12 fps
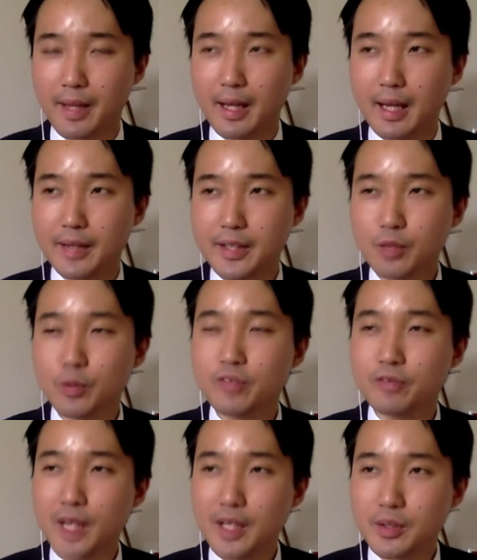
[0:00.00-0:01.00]
I think we
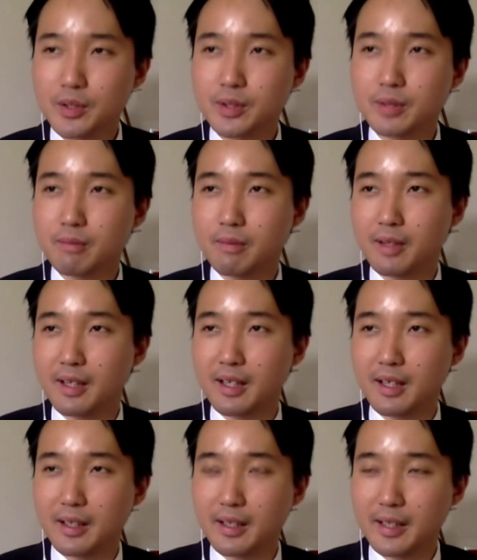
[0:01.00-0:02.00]
found,
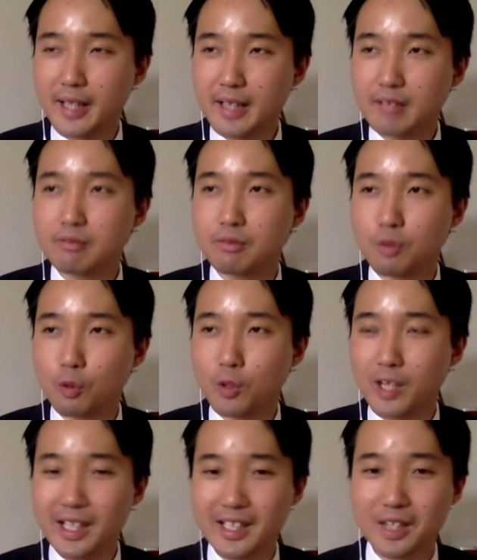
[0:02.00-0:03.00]
again,
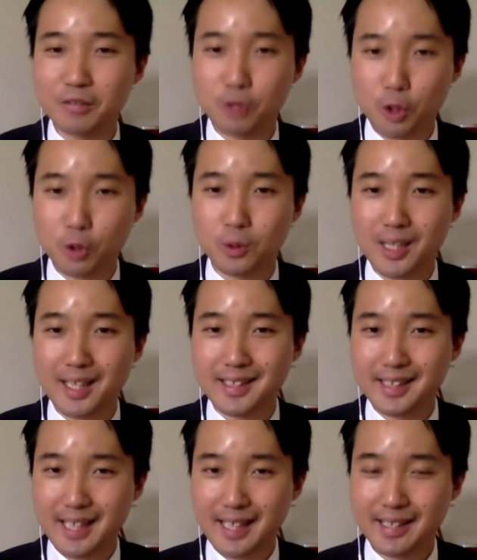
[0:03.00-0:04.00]
in our role as a
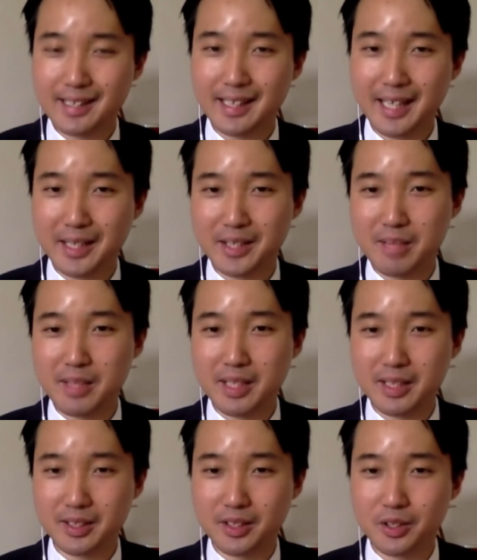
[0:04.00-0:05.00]
Catholic academic
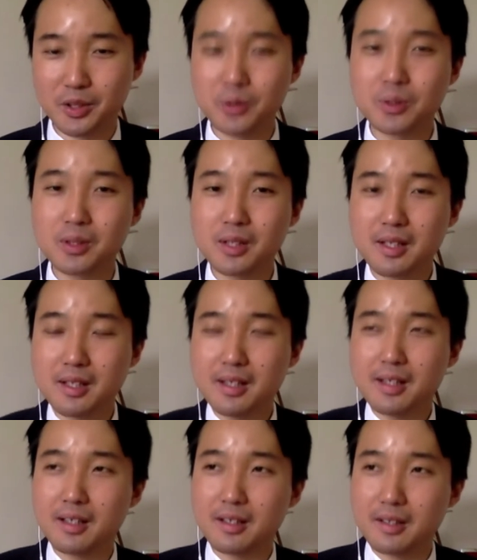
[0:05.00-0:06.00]
institute,
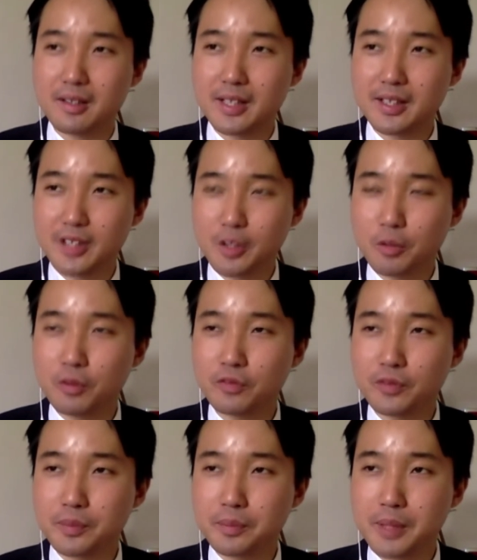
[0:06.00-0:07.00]
that so
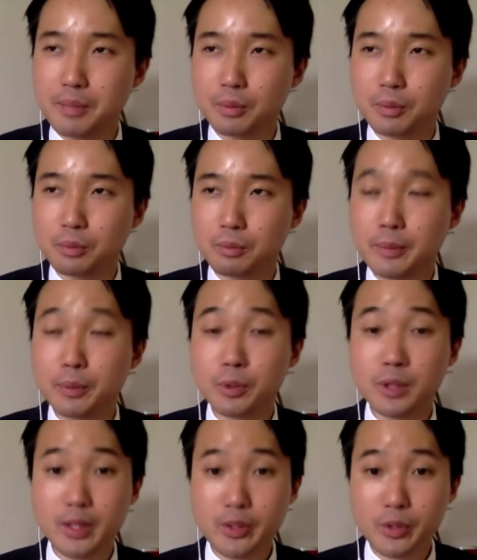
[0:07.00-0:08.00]
often people
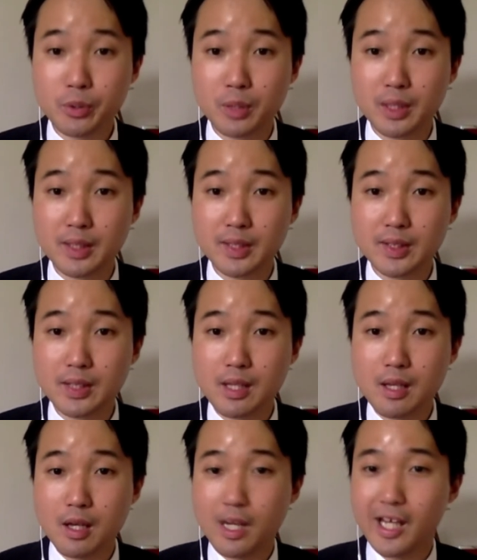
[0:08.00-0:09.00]
turn to us
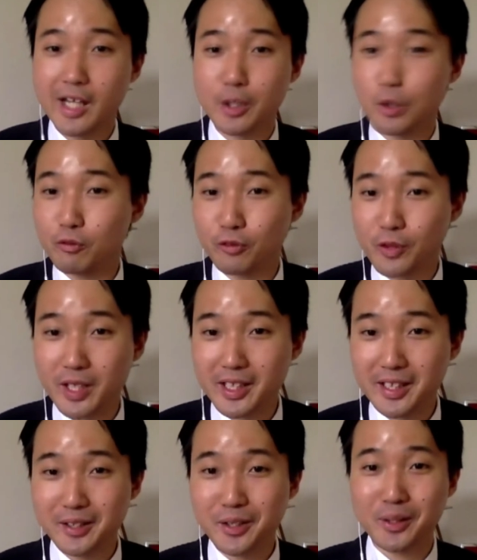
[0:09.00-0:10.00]
not for
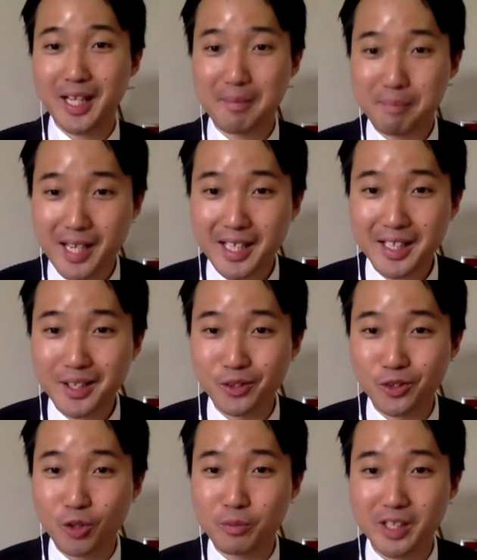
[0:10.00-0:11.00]
any campaigning or
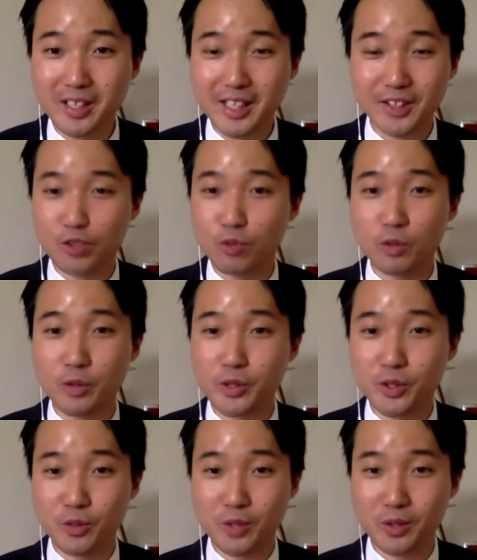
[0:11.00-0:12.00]
lobbying. That's not what we
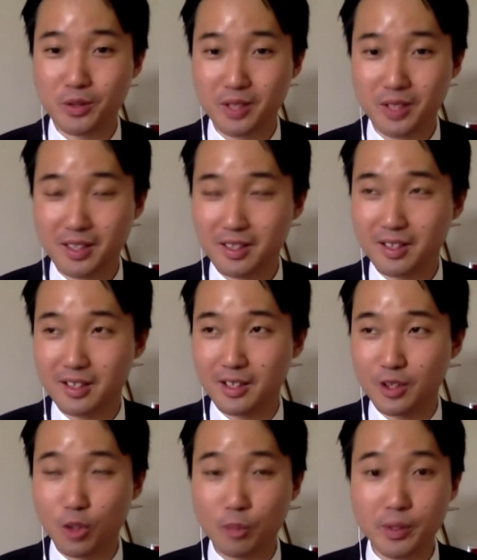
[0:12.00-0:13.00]
do. We're not a
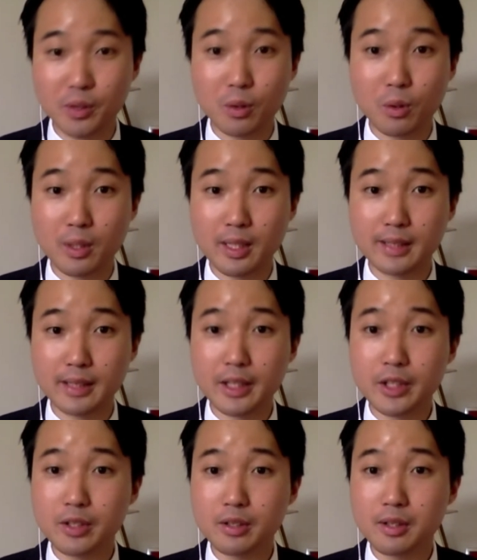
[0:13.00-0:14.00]
lobby
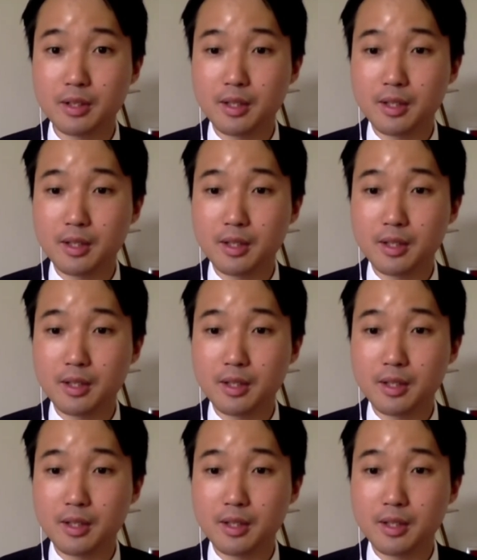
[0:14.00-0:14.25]
organization.